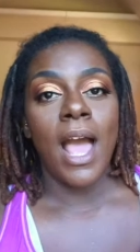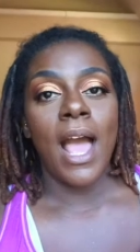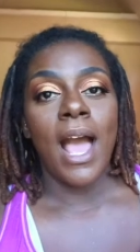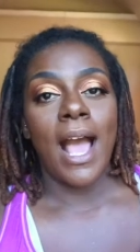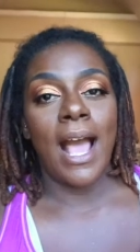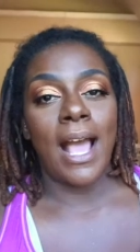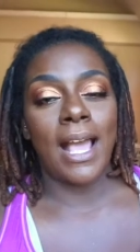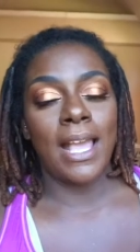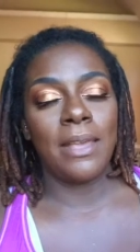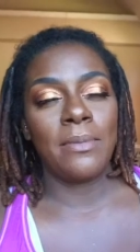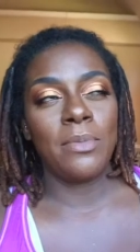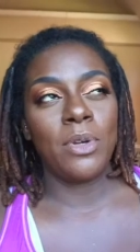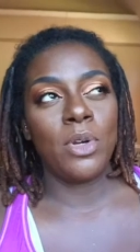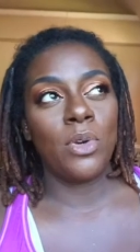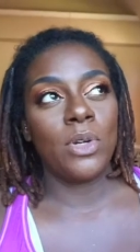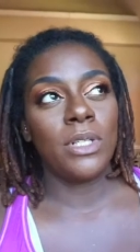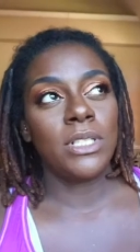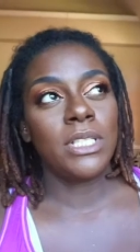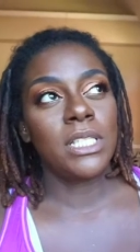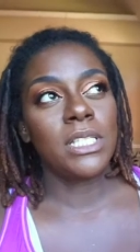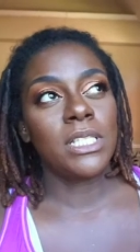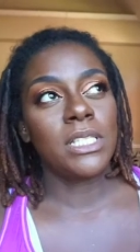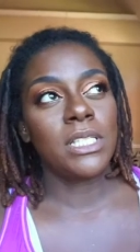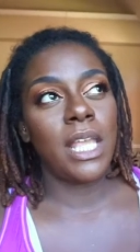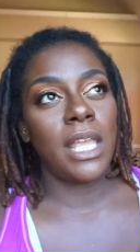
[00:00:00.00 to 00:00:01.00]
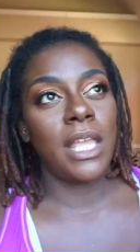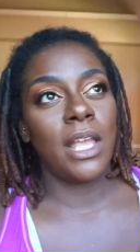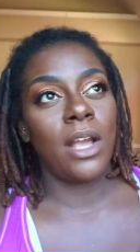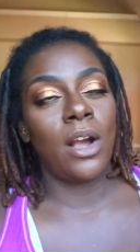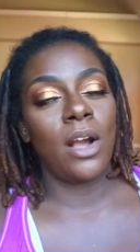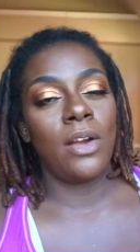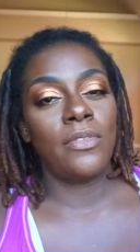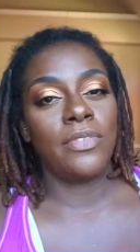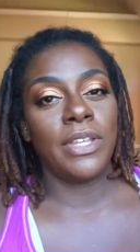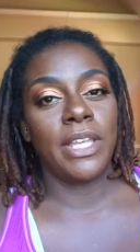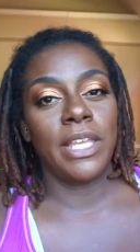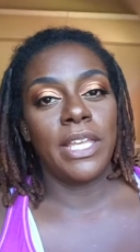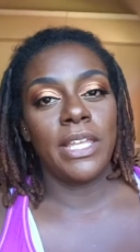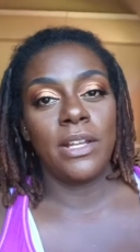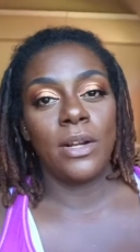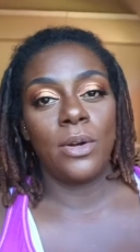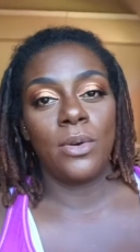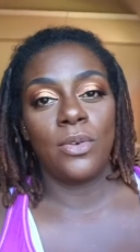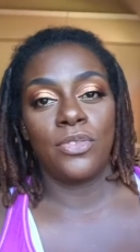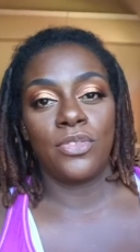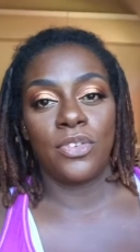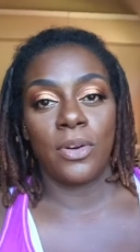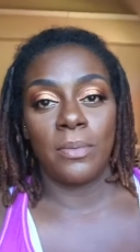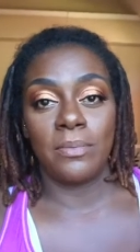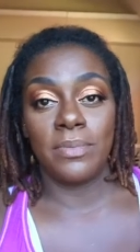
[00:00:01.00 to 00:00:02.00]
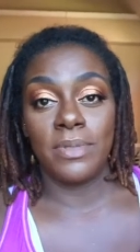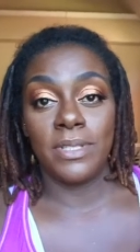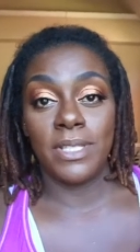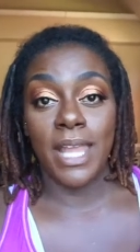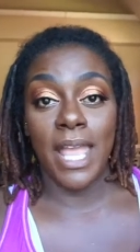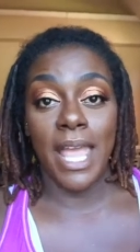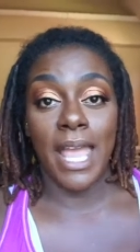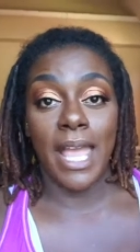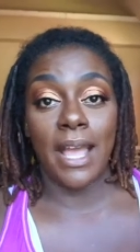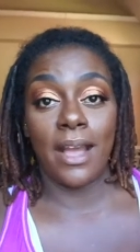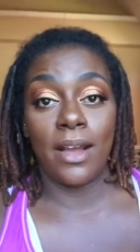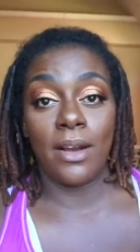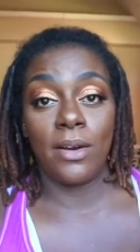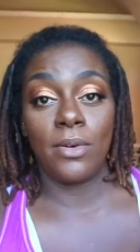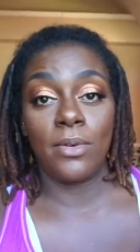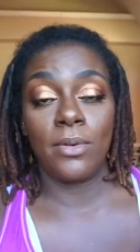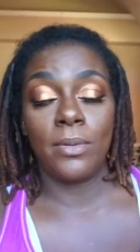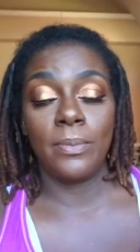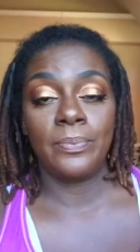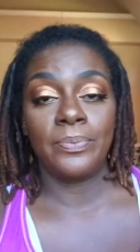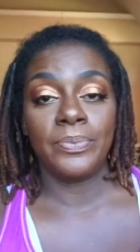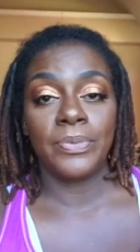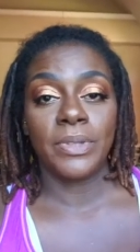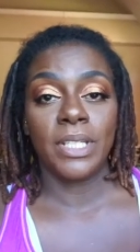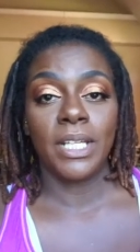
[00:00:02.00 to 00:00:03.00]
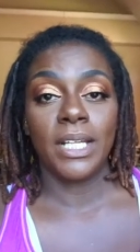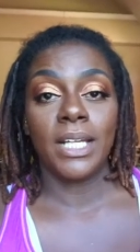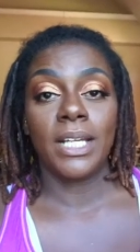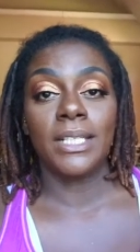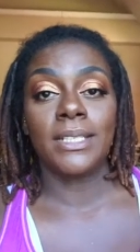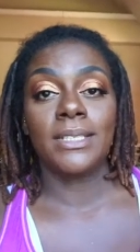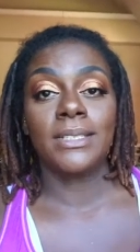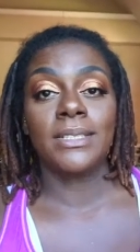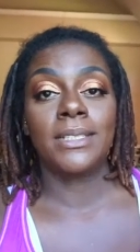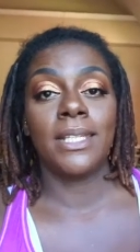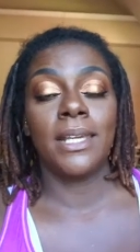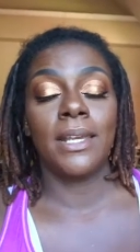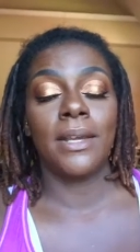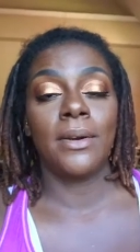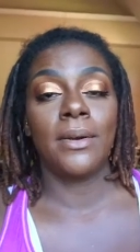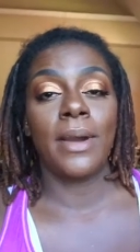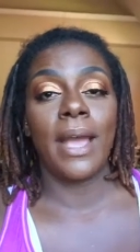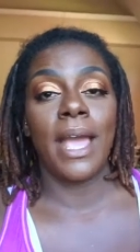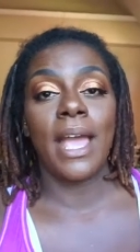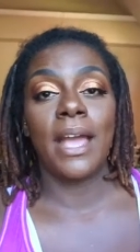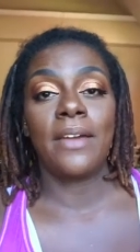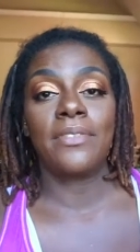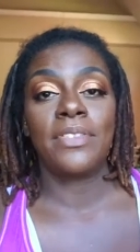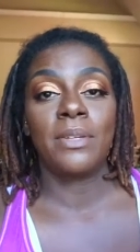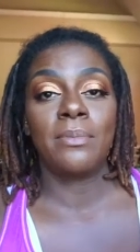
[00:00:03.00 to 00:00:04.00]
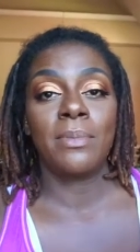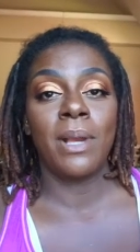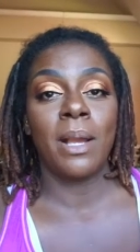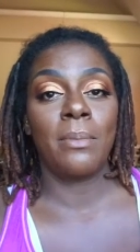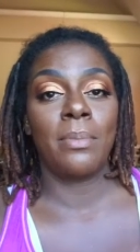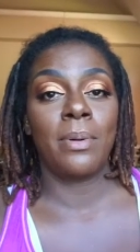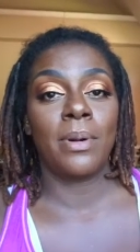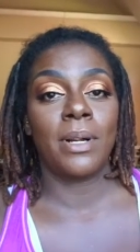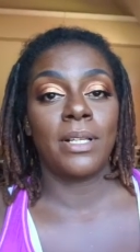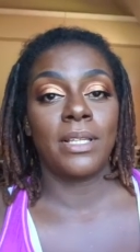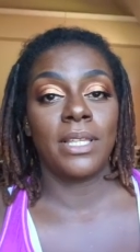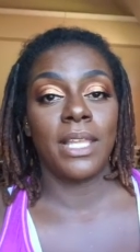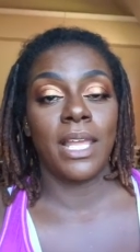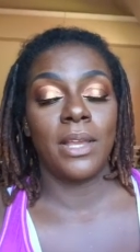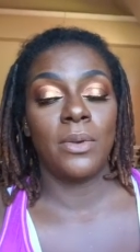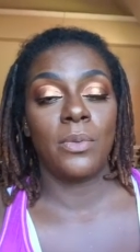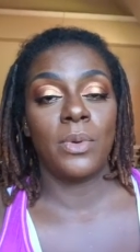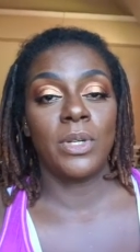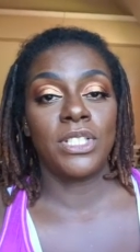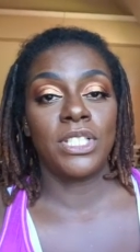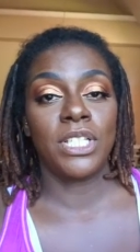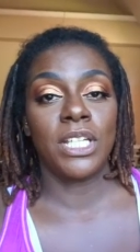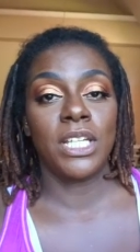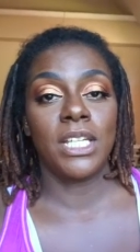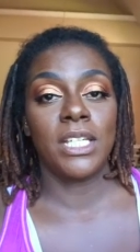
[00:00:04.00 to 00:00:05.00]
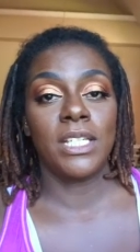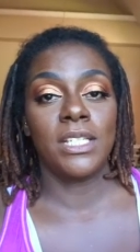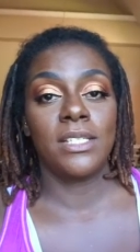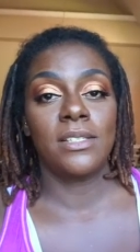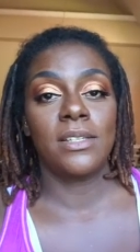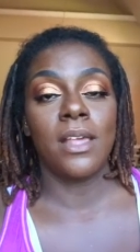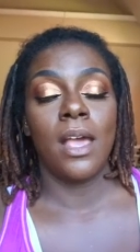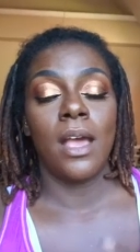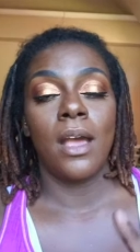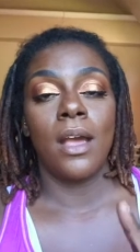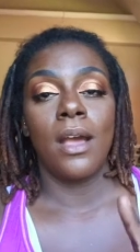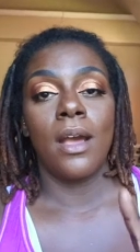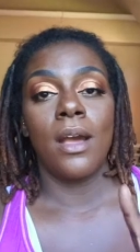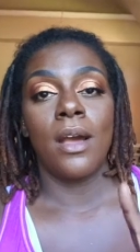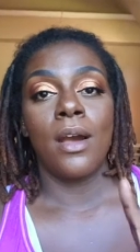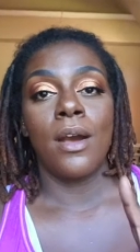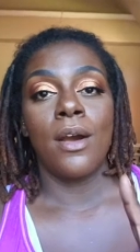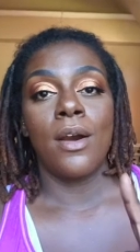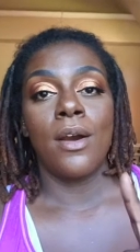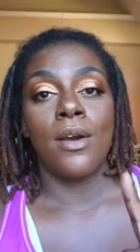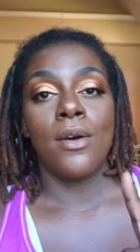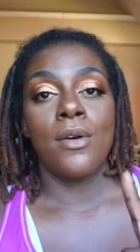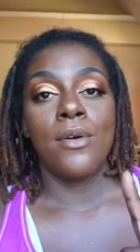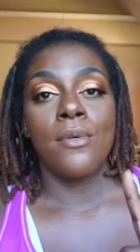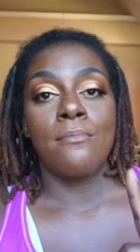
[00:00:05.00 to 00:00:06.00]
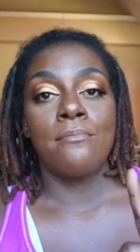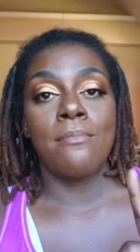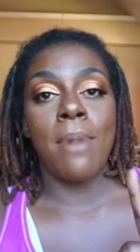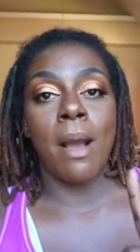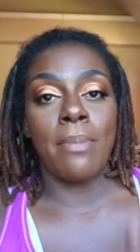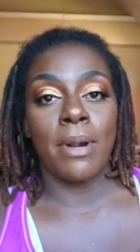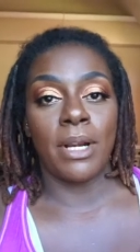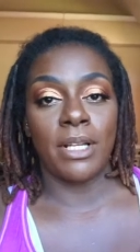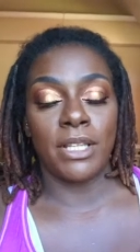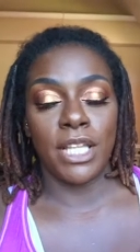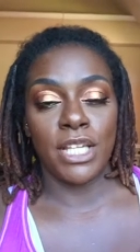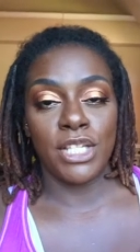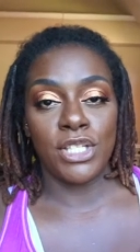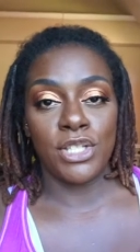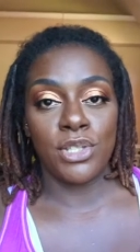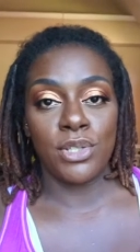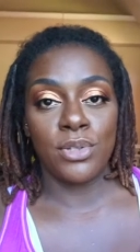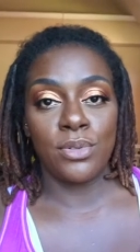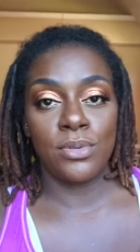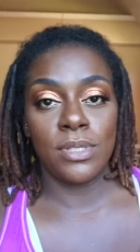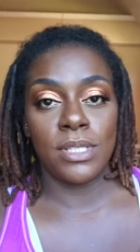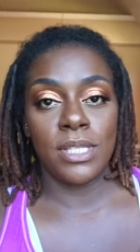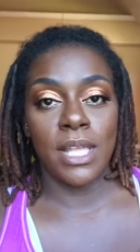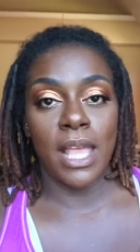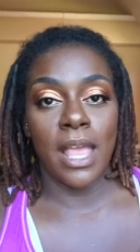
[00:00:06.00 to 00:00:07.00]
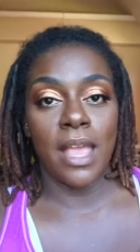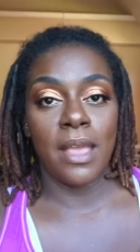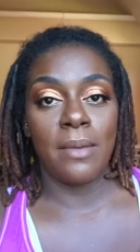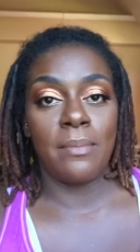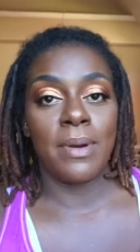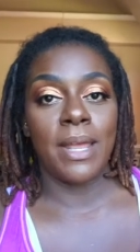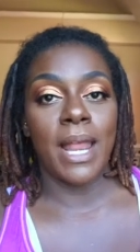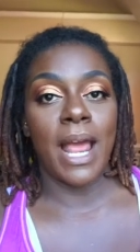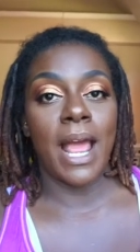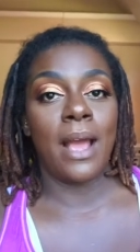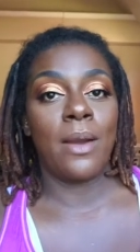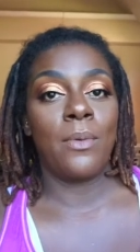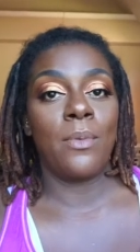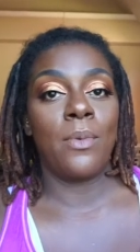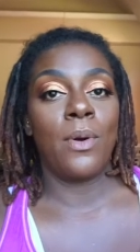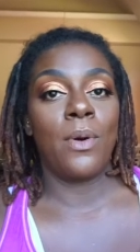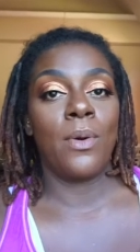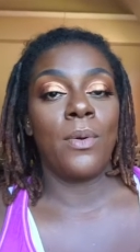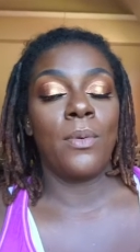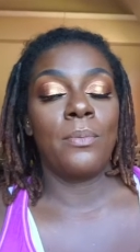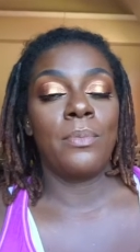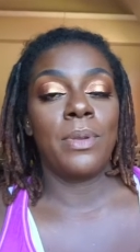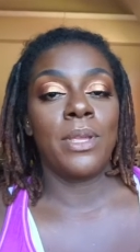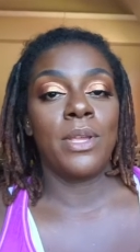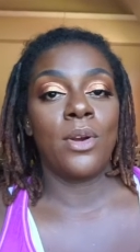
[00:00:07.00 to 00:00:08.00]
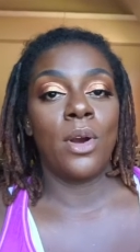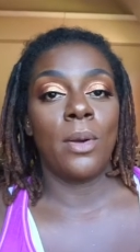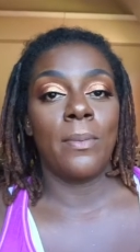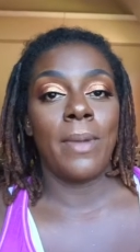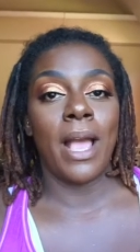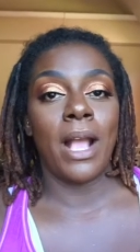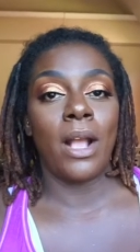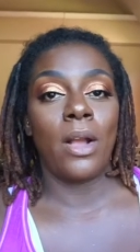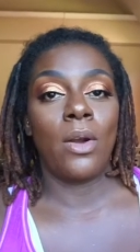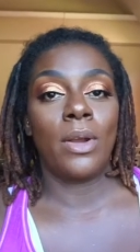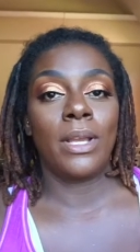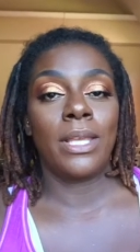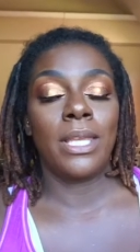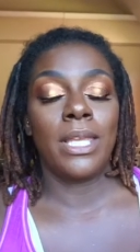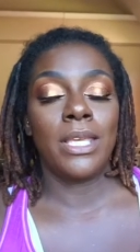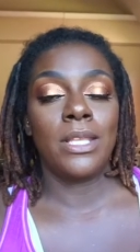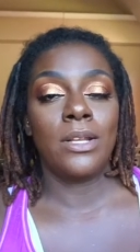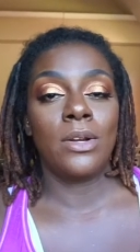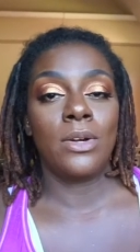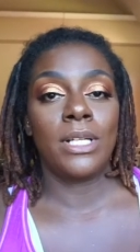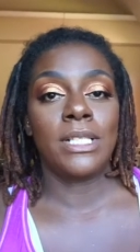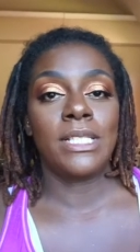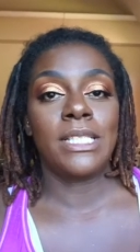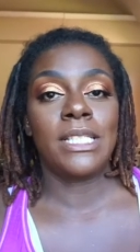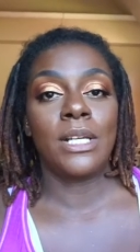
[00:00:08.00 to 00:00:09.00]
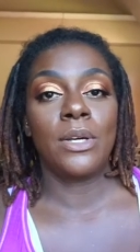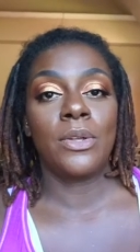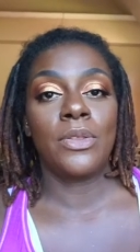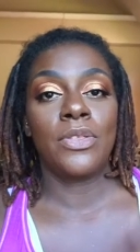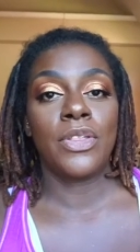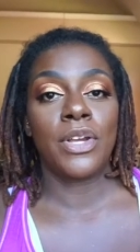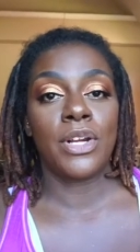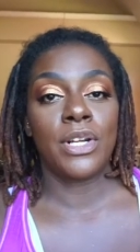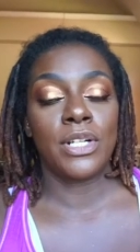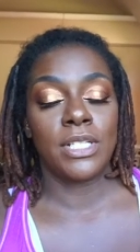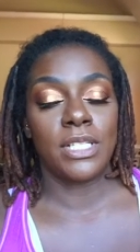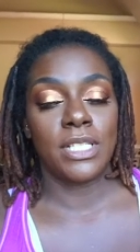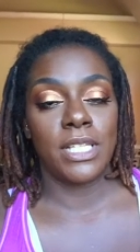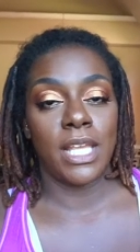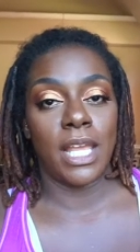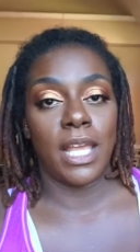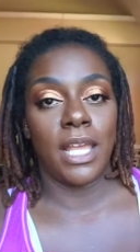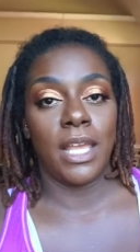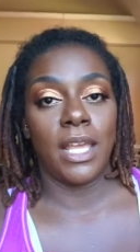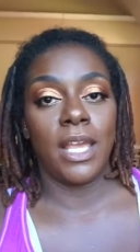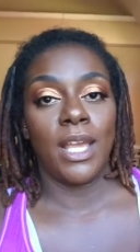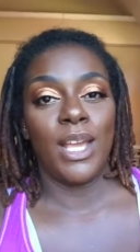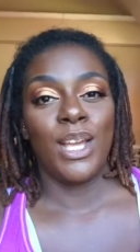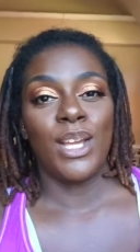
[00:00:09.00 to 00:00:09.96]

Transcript: I am going to stay off keto from now until after my birthday, which is my birthday's Tuesday, but I won't be going back on keto until Thursday.